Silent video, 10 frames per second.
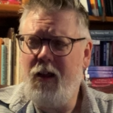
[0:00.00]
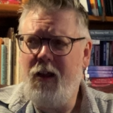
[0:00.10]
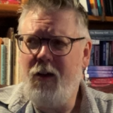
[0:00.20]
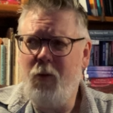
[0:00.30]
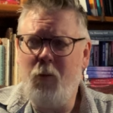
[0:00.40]

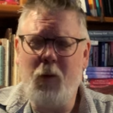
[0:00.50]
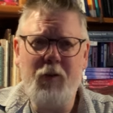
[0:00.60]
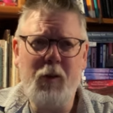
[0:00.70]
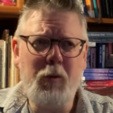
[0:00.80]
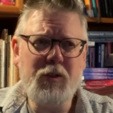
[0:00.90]
And
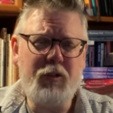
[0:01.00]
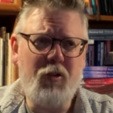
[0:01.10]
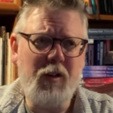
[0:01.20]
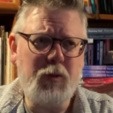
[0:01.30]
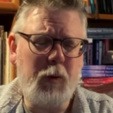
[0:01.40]
whatever the
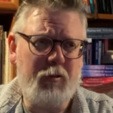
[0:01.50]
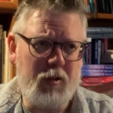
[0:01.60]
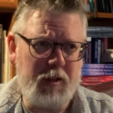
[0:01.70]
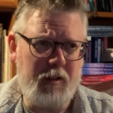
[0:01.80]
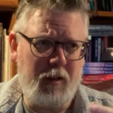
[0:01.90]
monster is, whether
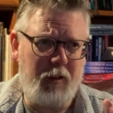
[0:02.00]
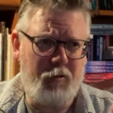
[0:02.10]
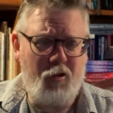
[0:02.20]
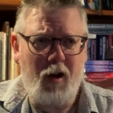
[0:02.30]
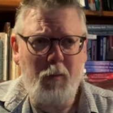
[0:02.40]
it's a giant
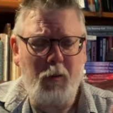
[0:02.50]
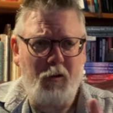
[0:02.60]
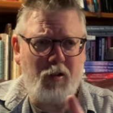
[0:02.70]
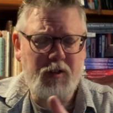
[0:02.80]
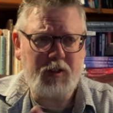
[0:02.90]
crab
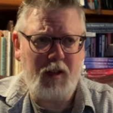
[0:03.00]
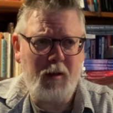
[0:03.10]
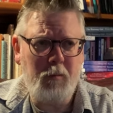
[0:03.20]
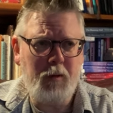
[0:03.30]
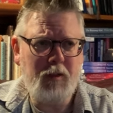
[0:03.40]
or a
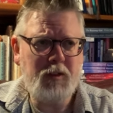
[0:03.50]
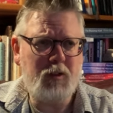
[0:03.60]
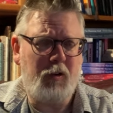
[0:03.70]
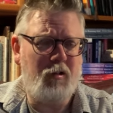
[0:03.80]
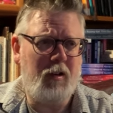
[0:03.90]
slime
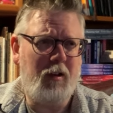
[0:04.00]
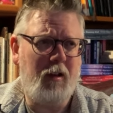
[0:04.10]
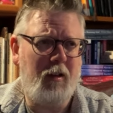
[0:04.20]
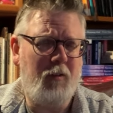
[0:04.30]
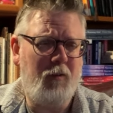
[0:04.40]
beast or
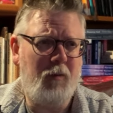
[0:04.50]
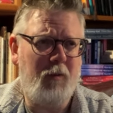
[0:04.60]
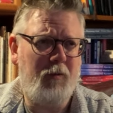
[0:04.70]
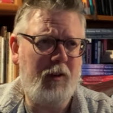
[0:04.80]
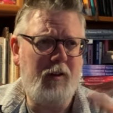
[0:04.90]

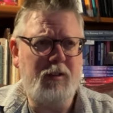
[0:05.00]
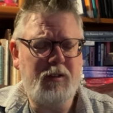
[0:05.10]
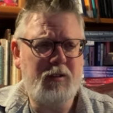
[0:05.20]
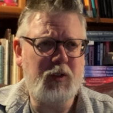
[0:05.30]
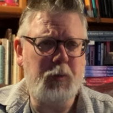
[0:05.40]
a vicious
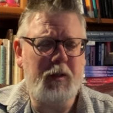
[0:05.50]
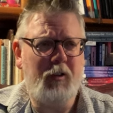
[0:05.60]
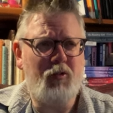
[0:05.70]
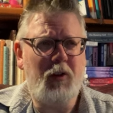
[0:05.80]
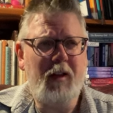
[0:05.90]

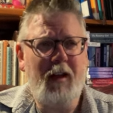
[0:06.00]
supernatural